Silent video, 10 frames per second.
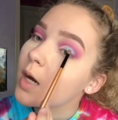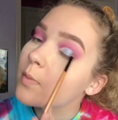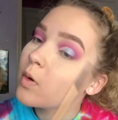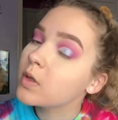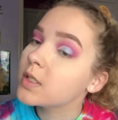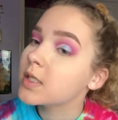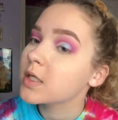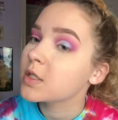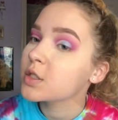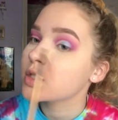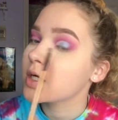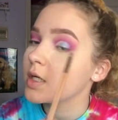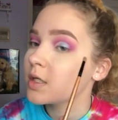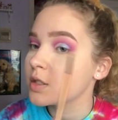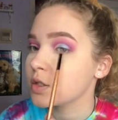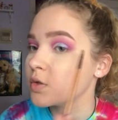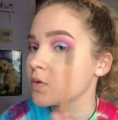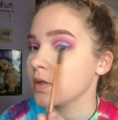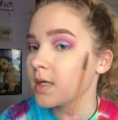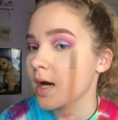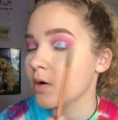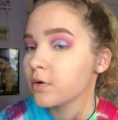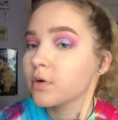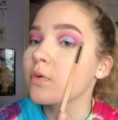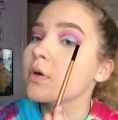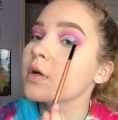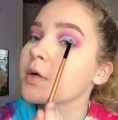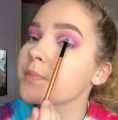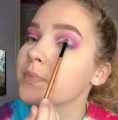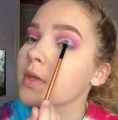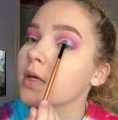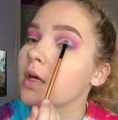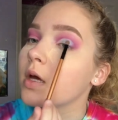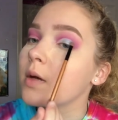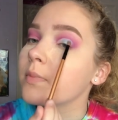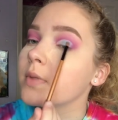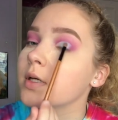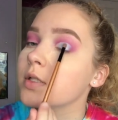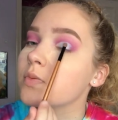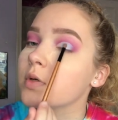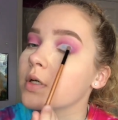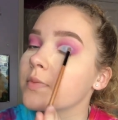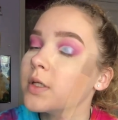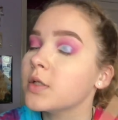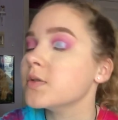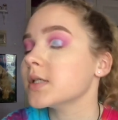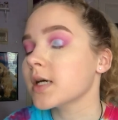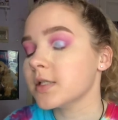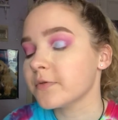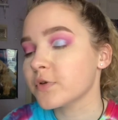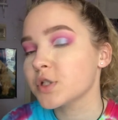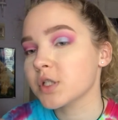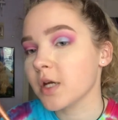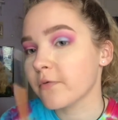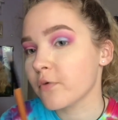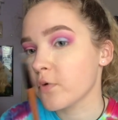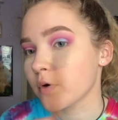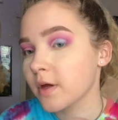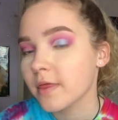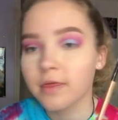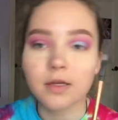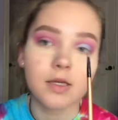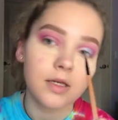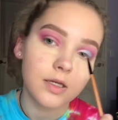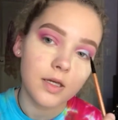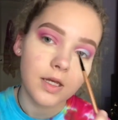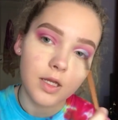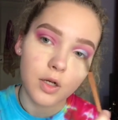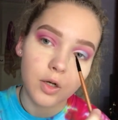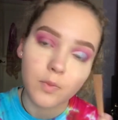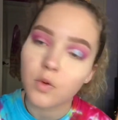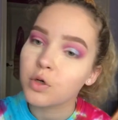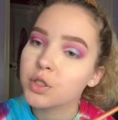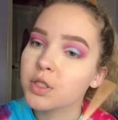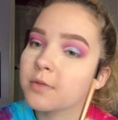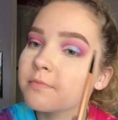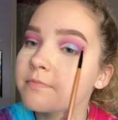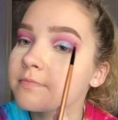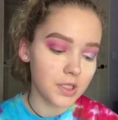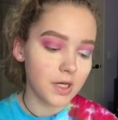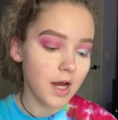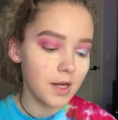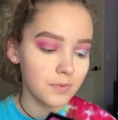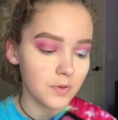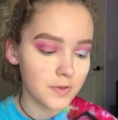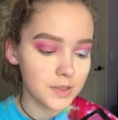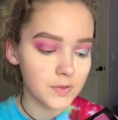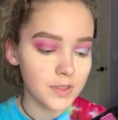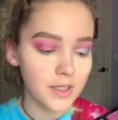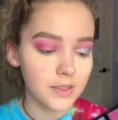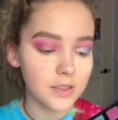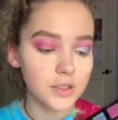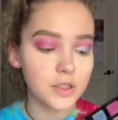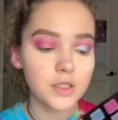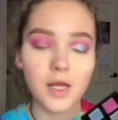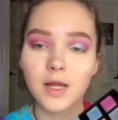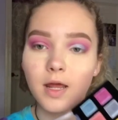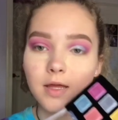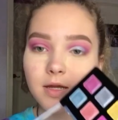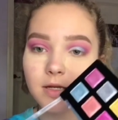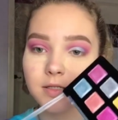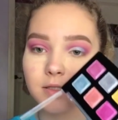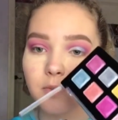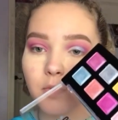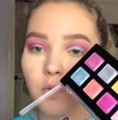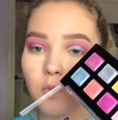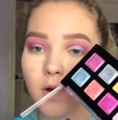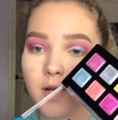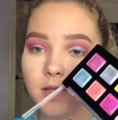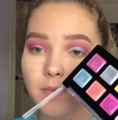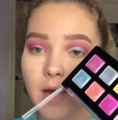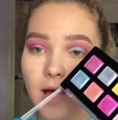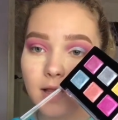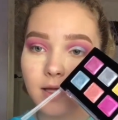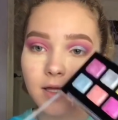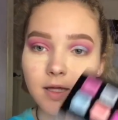I'm only taking this shade to the outer corner because we're going to be using a different shade for the inner portion. And I'm going to take this shade. It is number 1 in the palette.